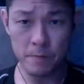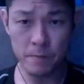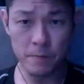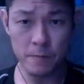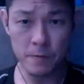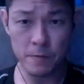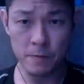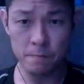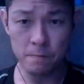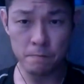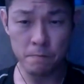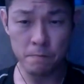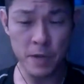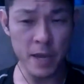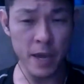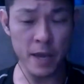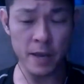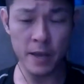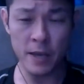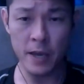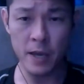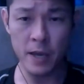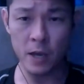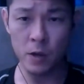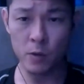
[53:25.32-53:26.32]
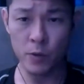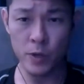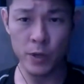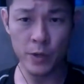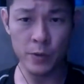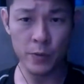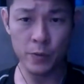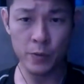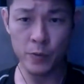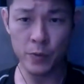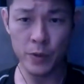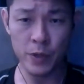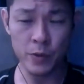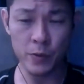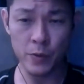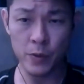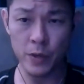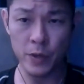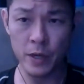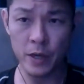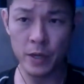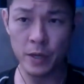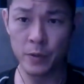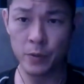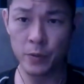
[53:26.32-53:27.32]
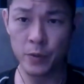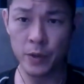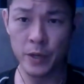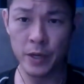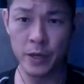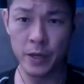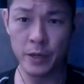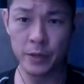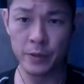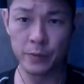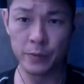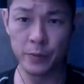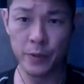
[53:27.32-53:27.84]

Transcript: me and AL, we are